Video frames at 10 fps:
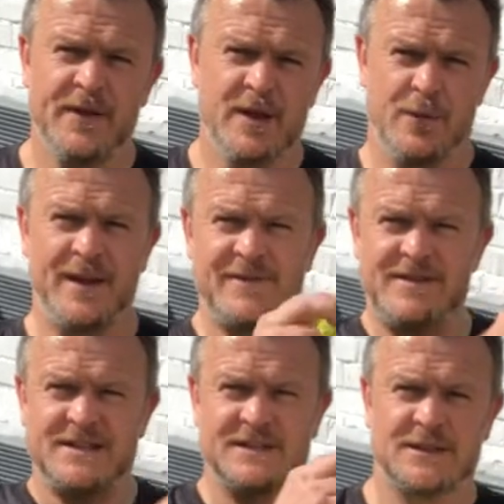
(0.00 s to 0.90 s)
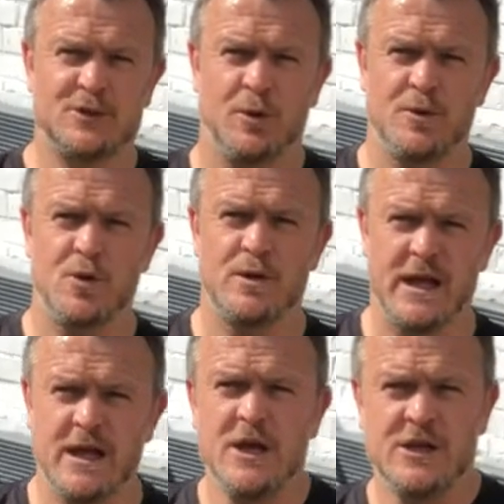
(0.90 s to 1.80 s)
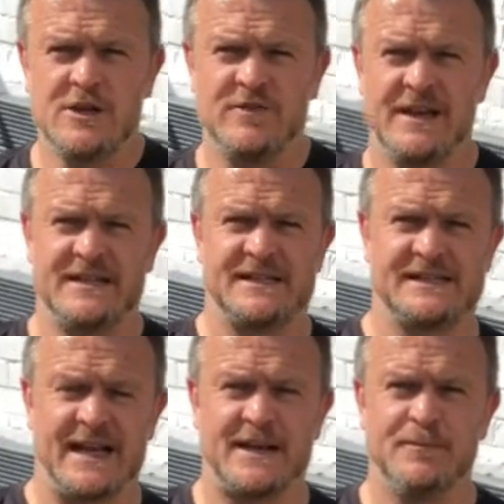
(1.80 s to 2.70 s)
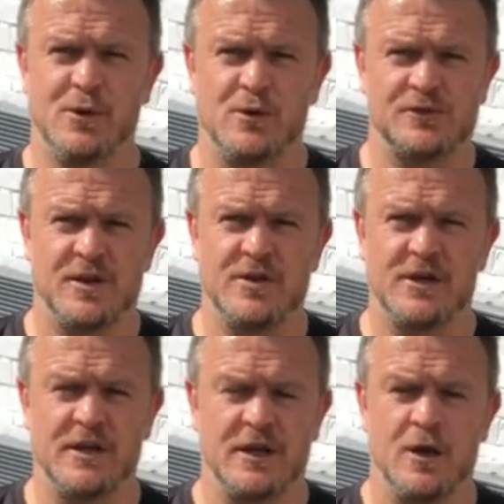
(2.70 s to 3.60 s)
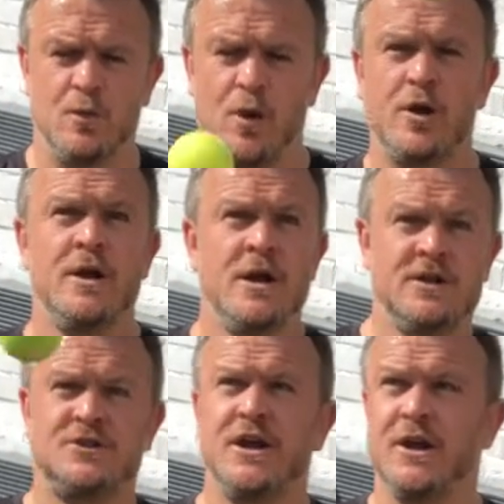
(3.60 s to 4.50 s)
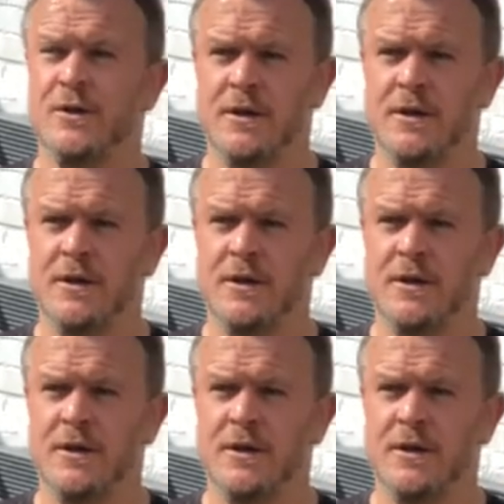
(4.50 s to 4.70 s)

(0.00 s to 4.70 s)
and when it reaches the top corner you release the second ball. So you're going to go 1, 2,